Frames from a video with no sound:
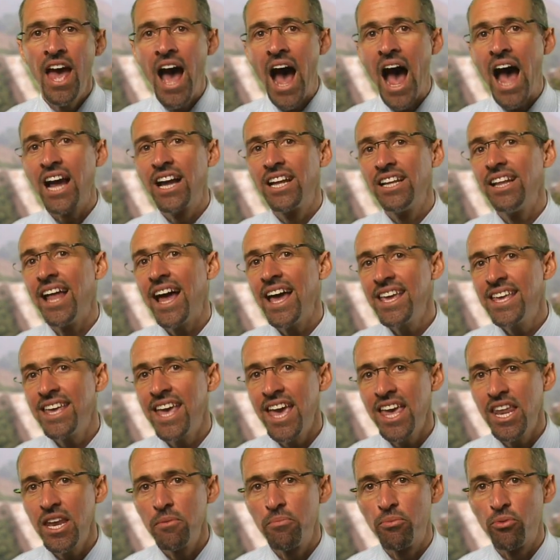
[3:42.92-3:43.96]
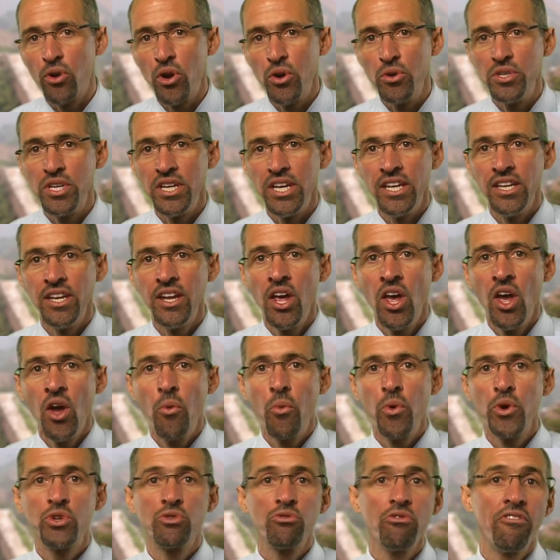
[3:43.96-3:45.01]
A glycated protein,
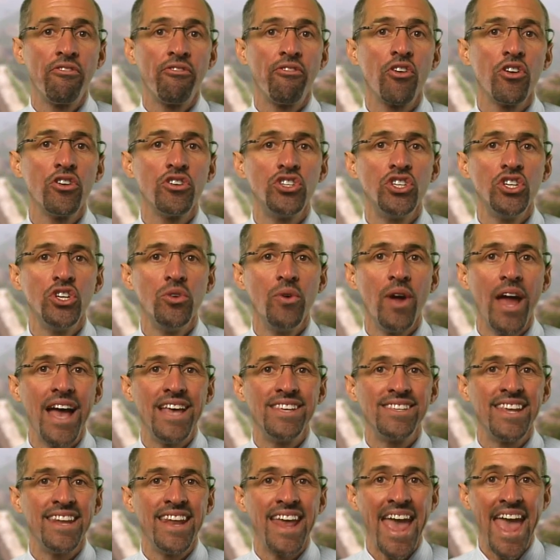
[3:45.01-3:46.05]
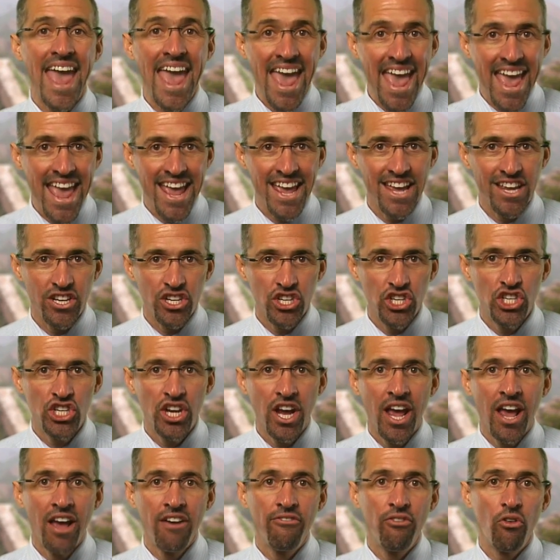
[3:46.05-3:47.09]
which referred to as an A G E
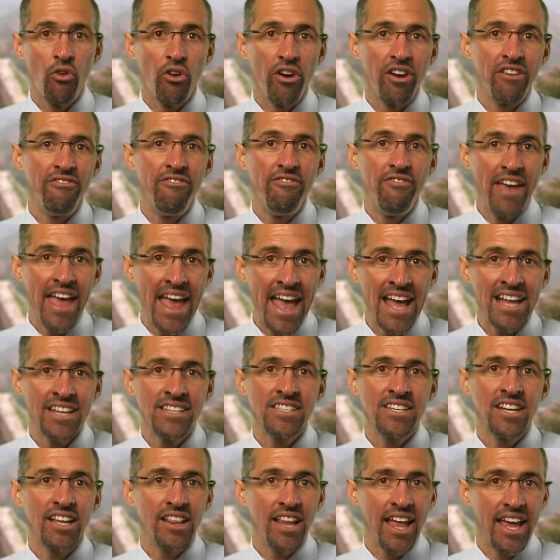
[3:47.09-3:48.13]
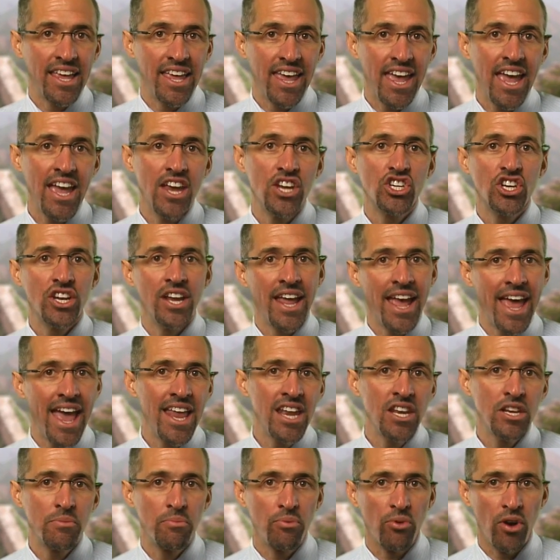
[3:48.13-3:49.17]
for advanced glycation
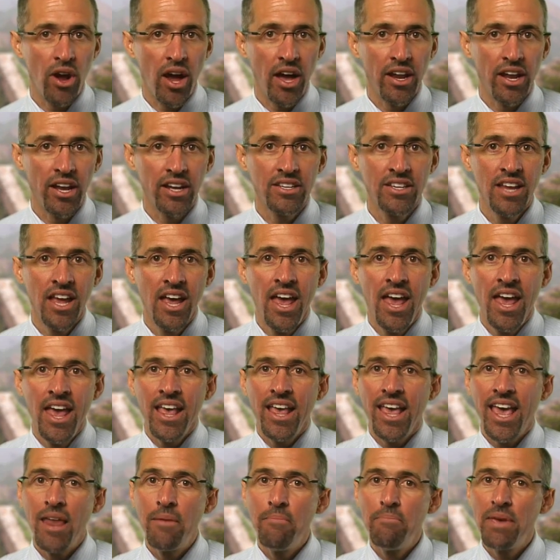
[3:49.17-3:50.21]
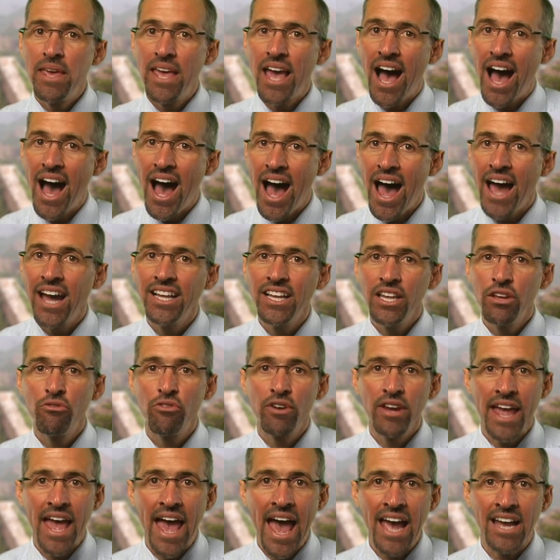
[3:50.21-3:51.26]
end product, can be highly
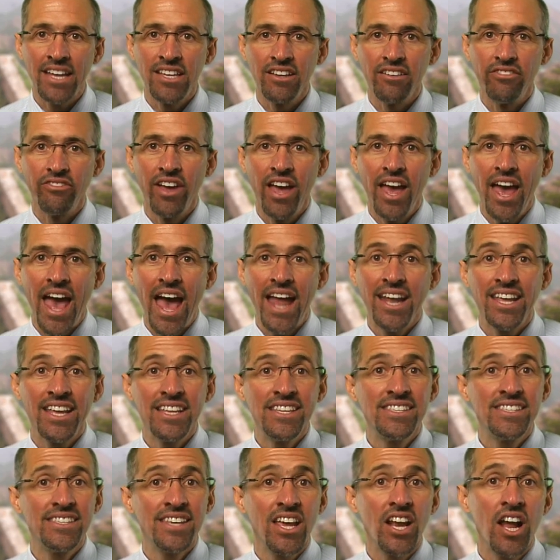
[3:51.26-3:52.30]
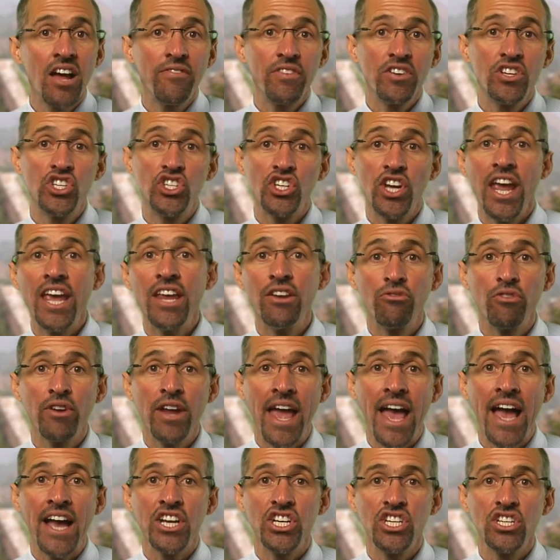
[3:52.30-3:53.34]
reactive and can set off a chain
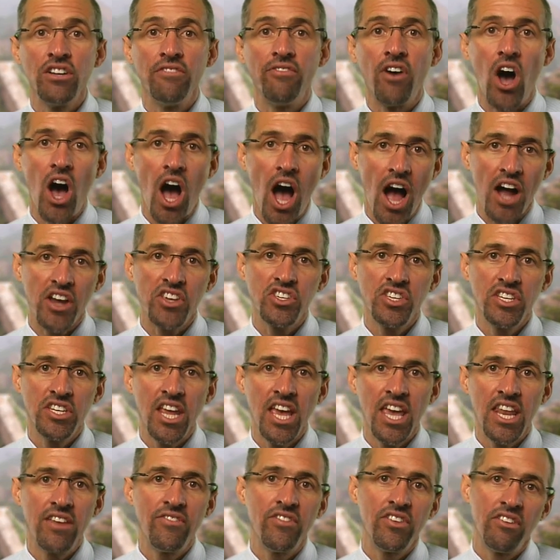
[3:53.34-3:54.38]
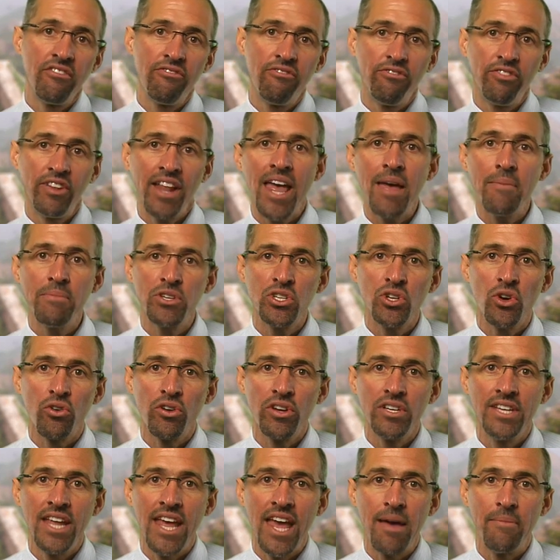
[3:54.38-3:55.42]
reaction of oxidative and
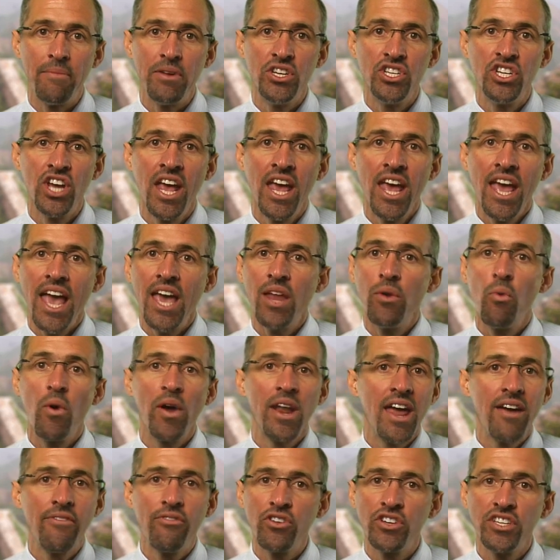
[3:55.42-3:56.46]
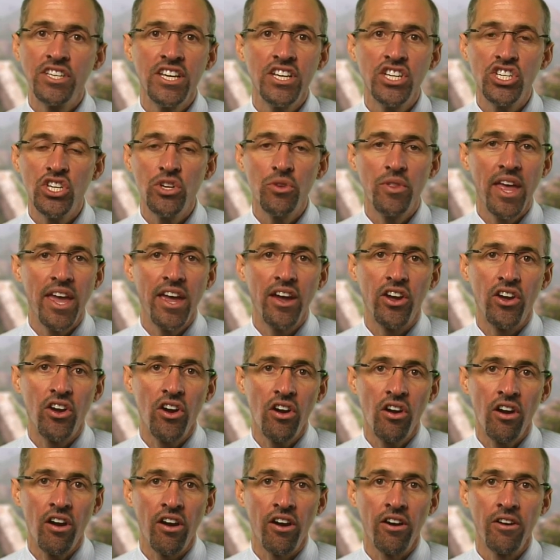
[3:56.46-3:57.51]
inflammatory damage in whatever tissue they
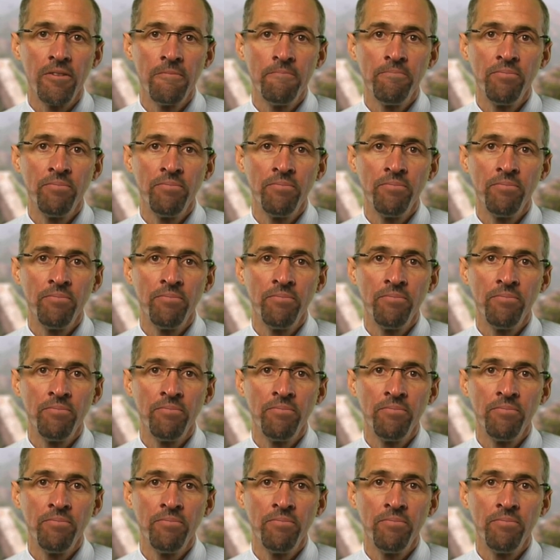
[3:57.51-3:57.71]
occur.